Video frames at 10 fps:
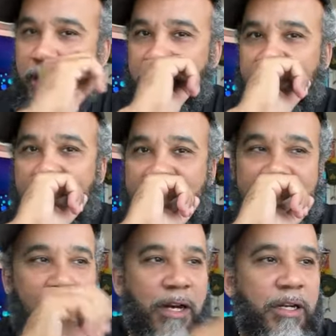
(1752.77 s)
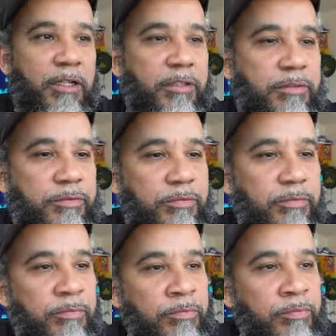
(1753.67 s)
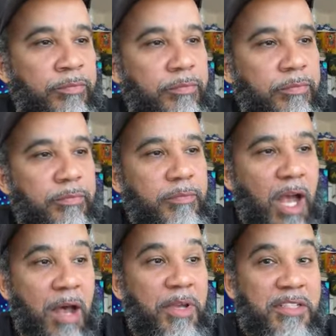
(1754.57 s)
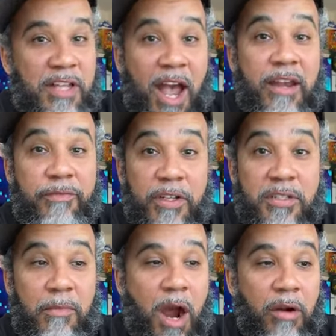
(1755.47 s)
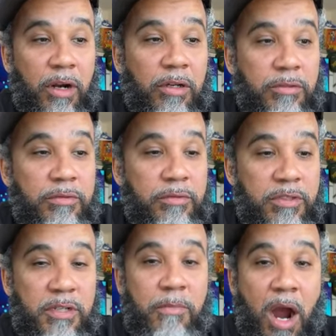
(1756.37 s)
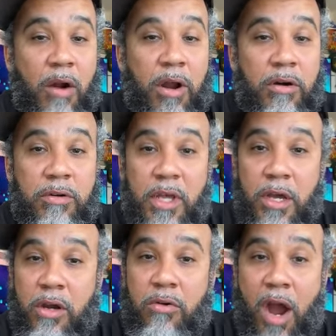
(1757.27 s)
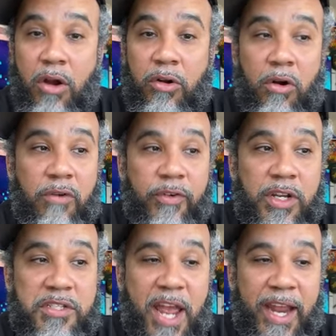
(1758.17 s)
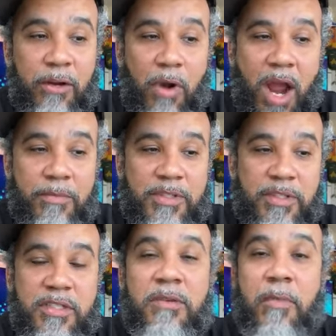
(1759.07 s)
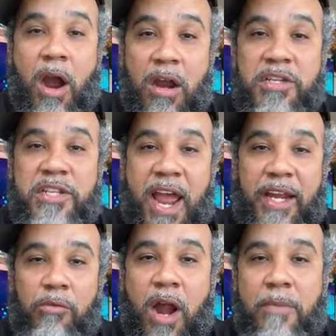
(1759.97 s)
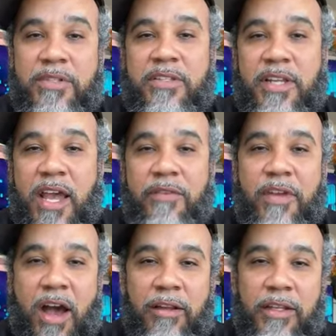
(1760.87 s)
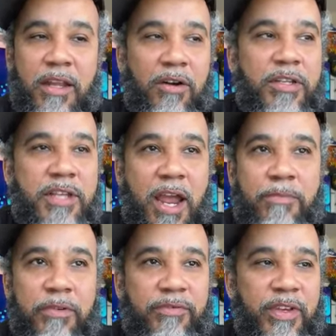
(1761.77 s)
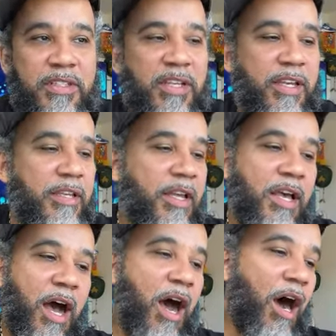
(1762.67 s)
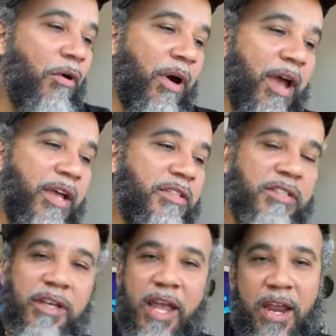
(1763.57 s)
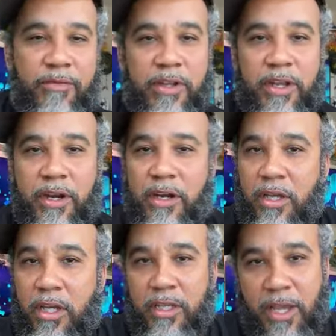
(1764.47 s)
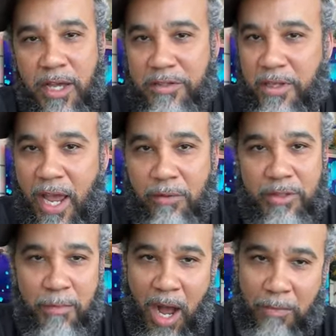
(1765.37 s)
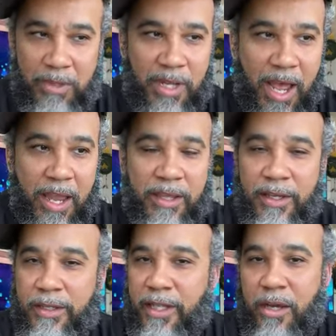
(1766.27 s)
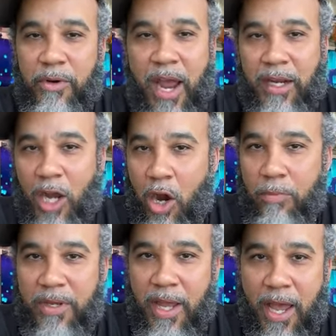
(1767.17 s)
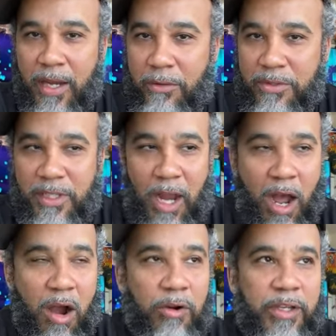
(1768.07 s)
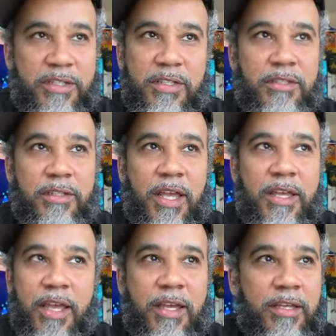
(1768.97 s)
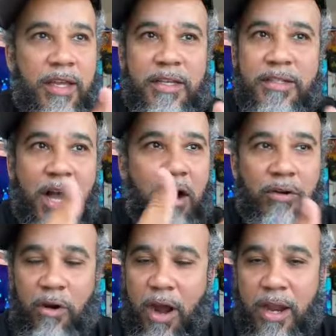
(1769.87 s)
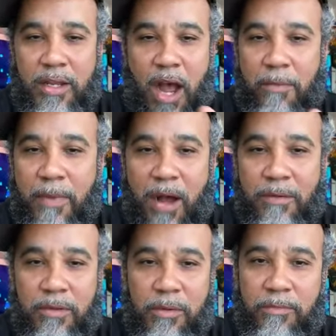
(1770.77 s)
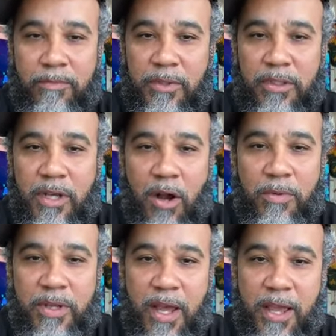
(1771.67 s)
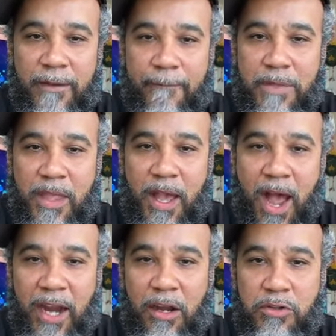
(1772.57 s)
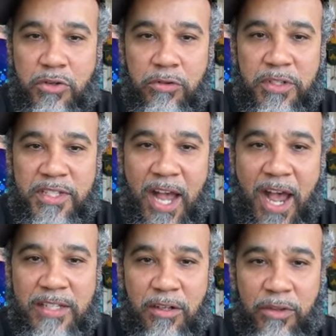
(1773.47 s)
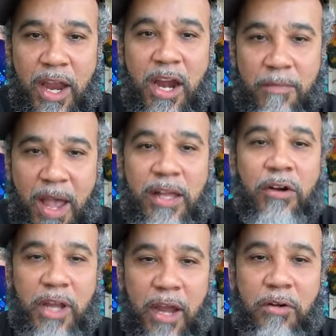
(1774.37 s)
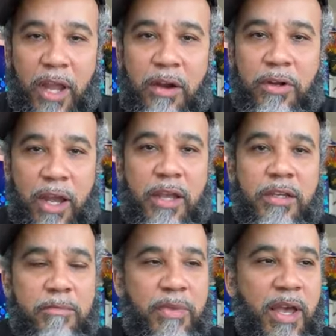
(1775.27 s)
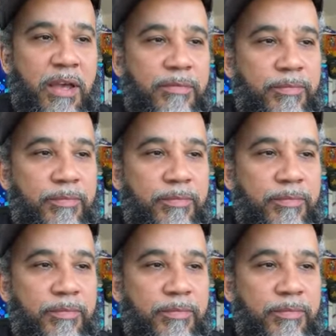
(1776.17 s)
Yes, sir. I'm excited for tomorrow. Tomorrow, who all going for the Jackie Robinson? Tomorrow's Jackie Robinson Day, if y'all didn't know. It's April 15th, always, every year. Yesterday was Mamba Day. Then we got Kobe Day It was in August. it, it, it's all crazy. Uh, Mom, mm, Kobe Day. I go true to size on the airman. Okay, okay, okay. Bet.